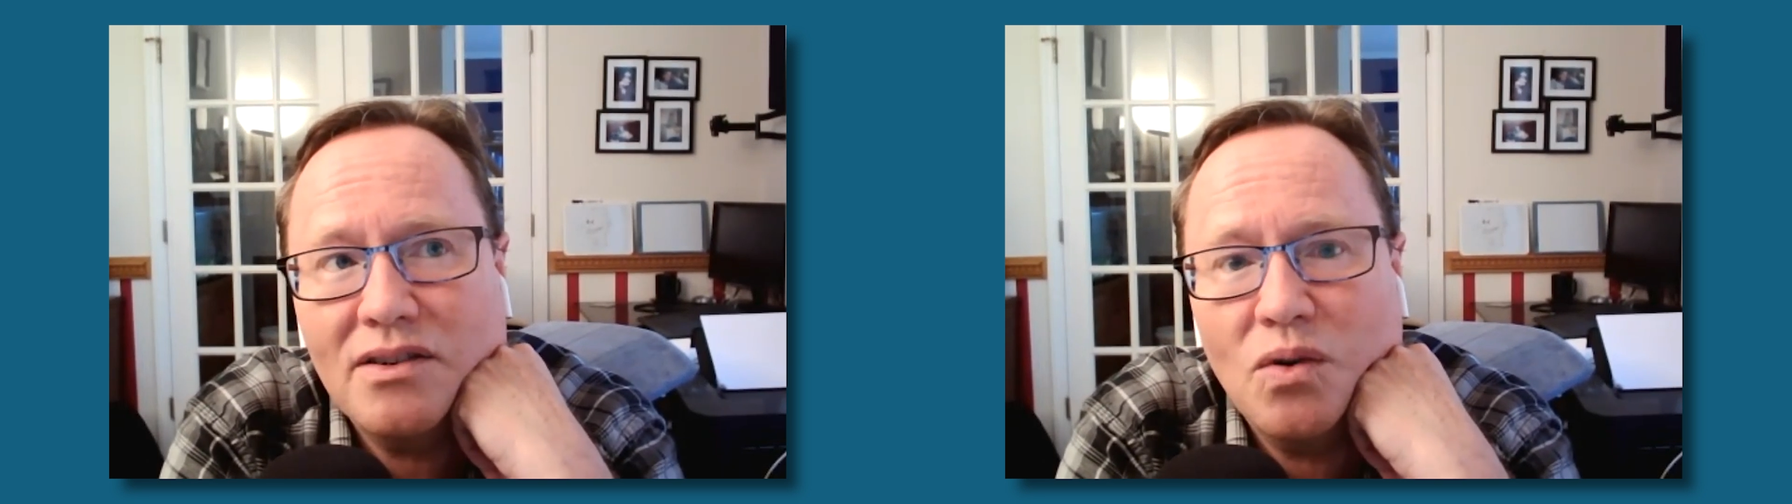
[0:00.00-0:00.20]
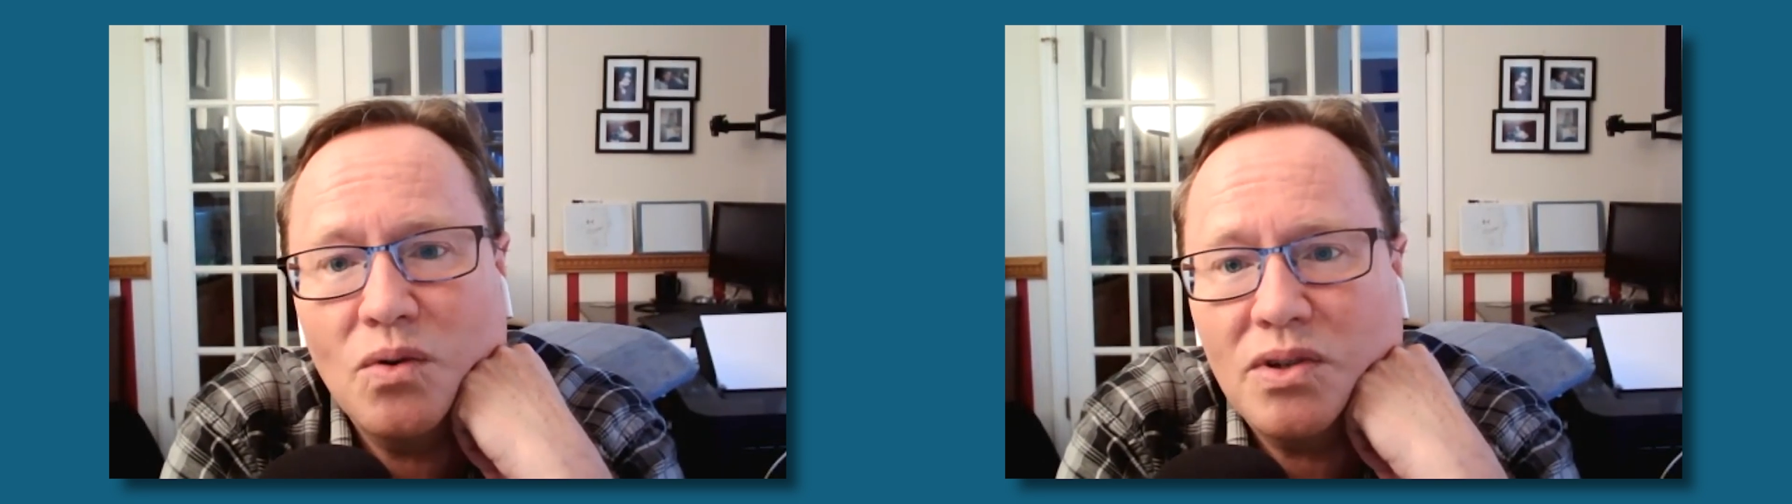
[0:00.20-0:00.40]

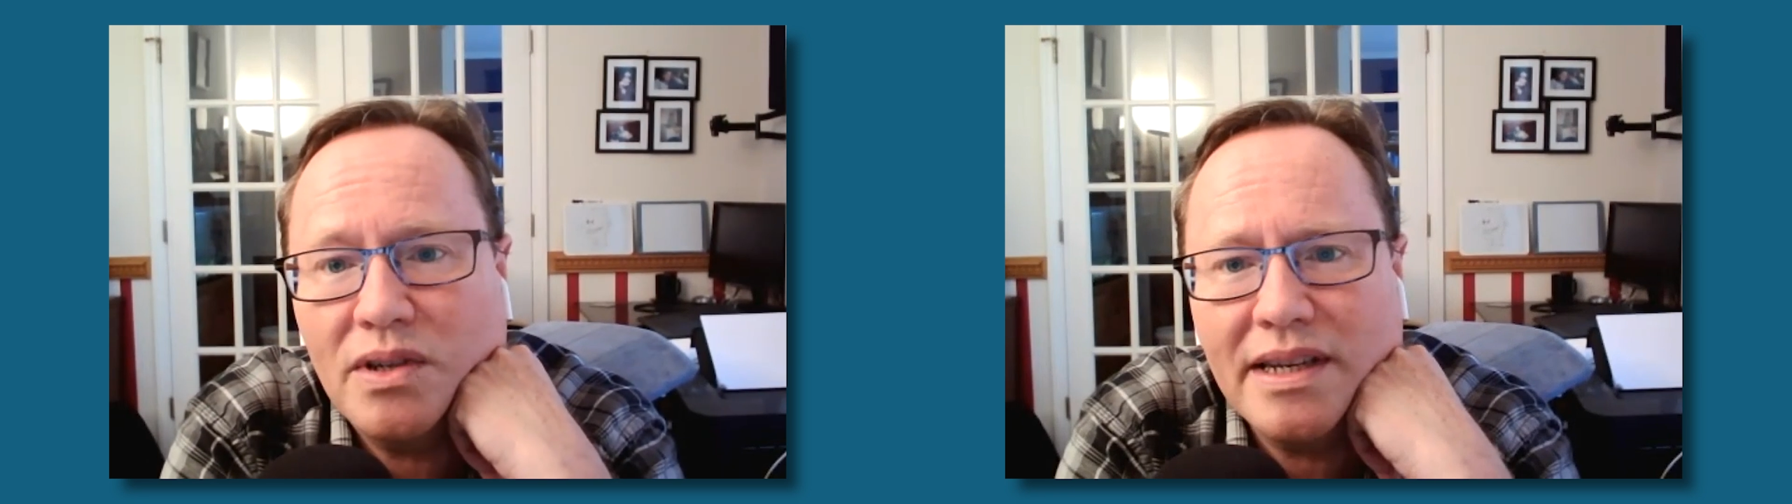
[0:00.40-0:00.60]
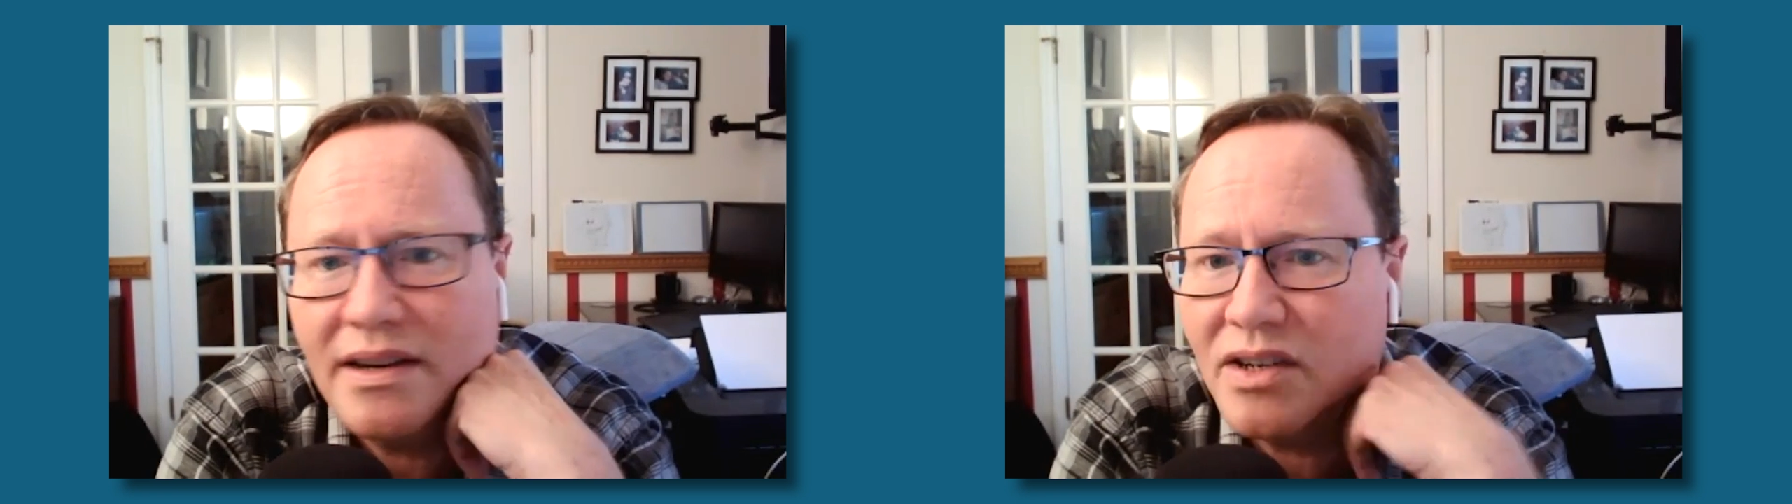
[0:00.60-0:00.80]
also
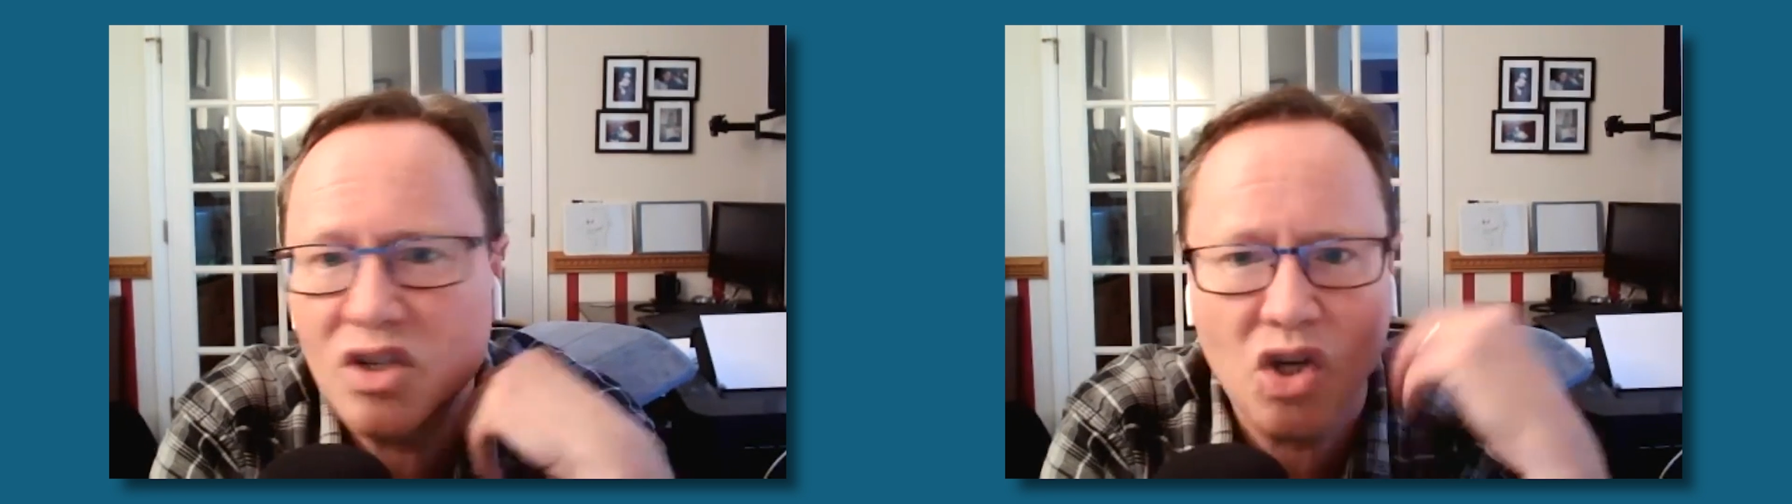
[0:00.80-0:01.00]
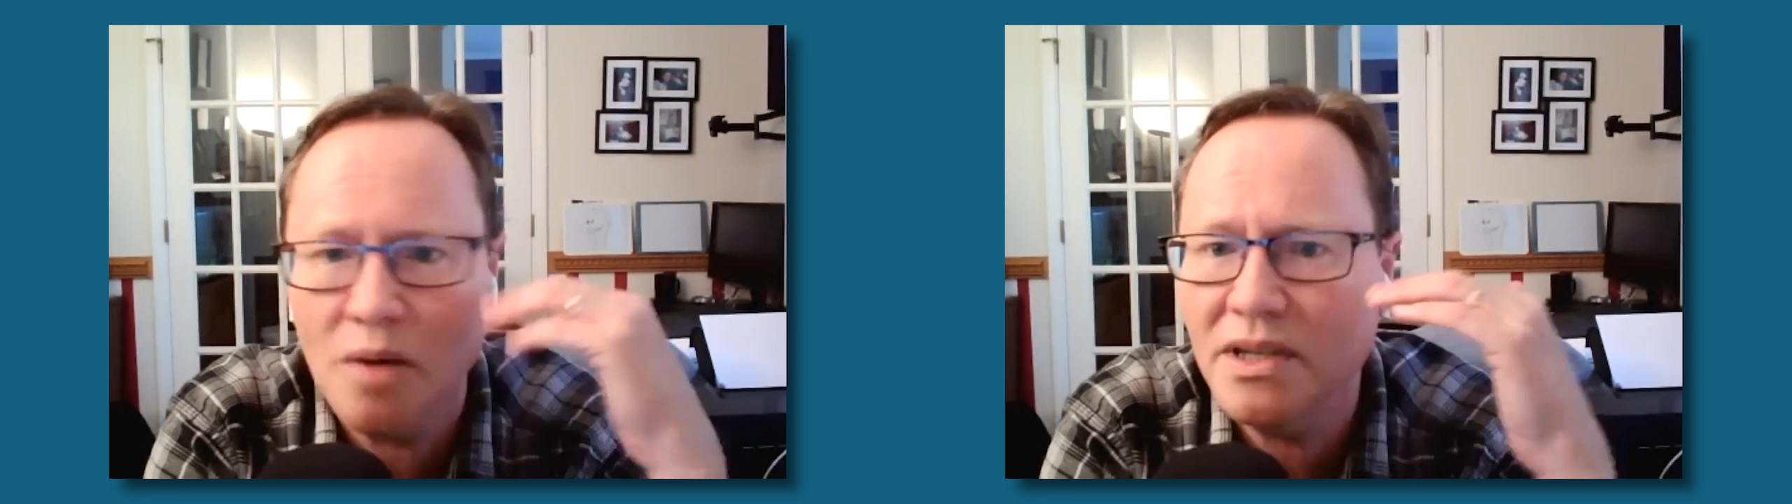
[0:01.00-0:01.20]

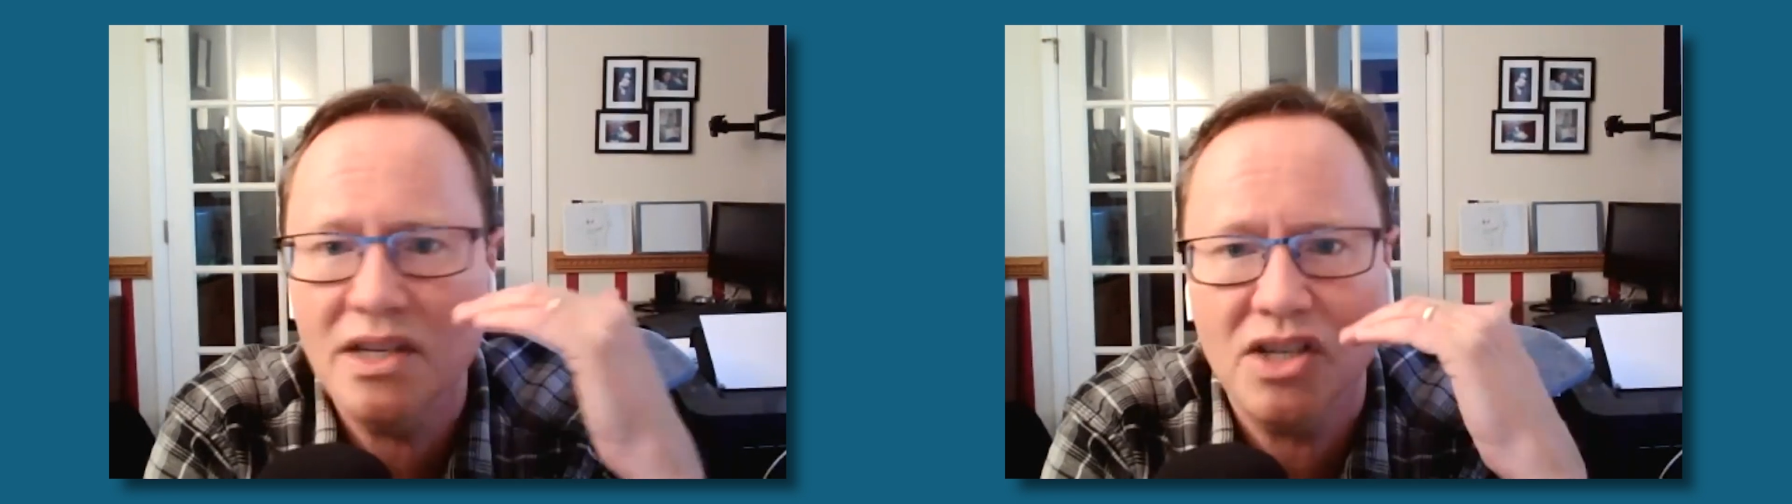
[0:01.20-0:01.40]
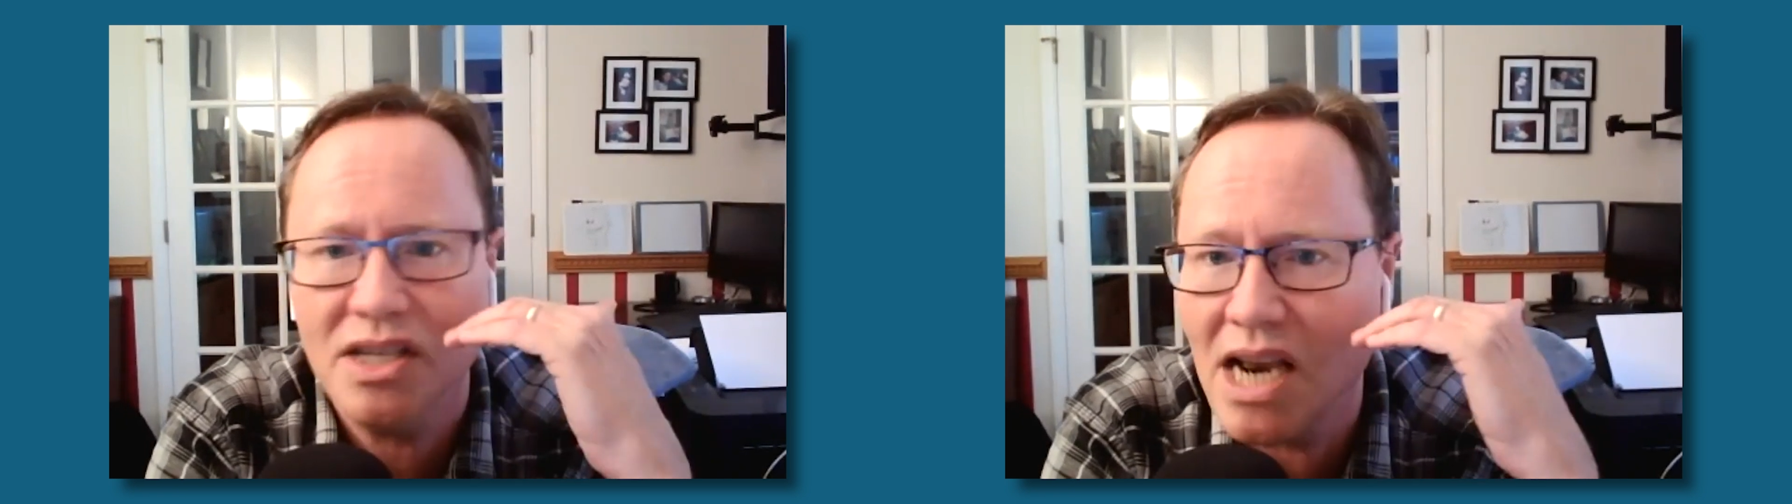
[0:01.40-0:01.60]
Thomas
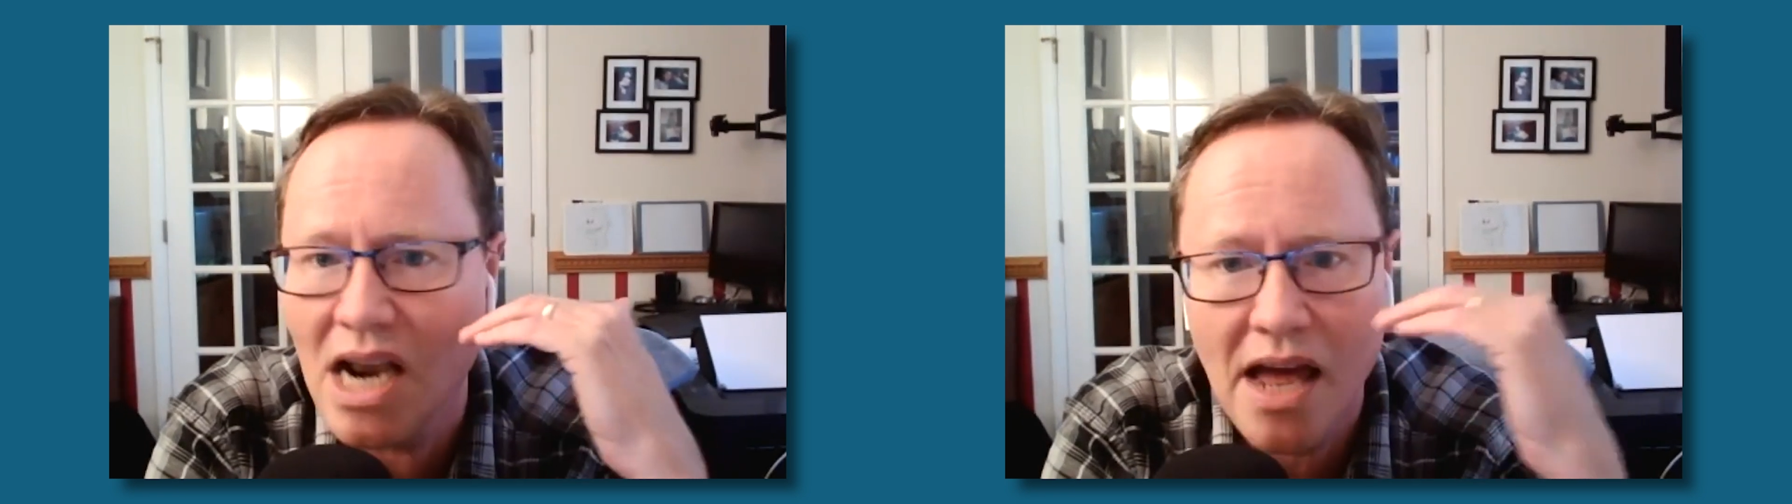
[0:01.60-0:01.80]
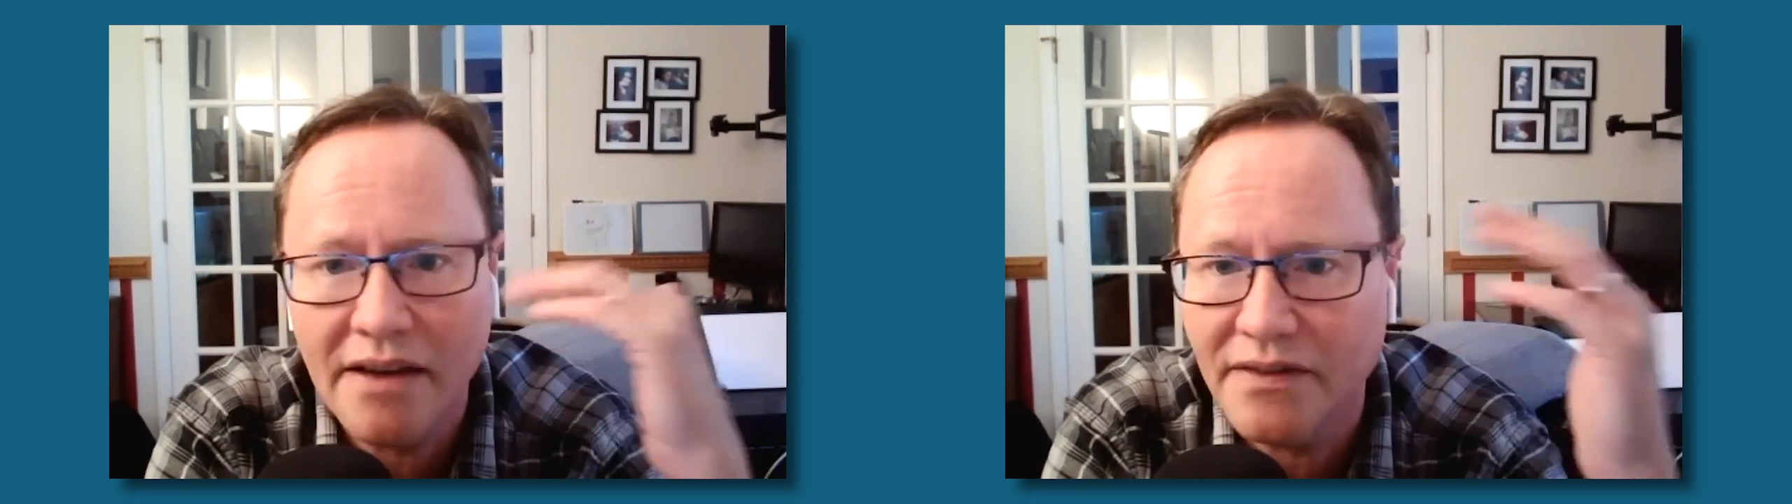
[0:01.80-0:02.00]
has just
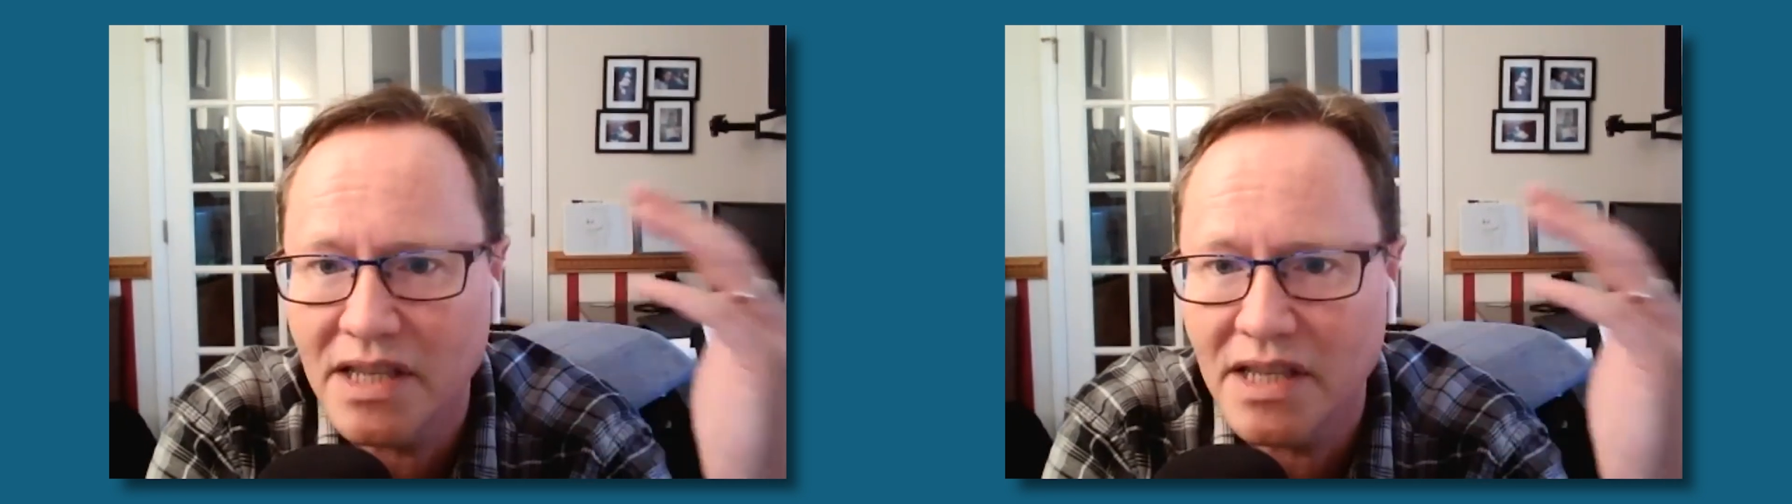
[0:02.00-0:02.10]
left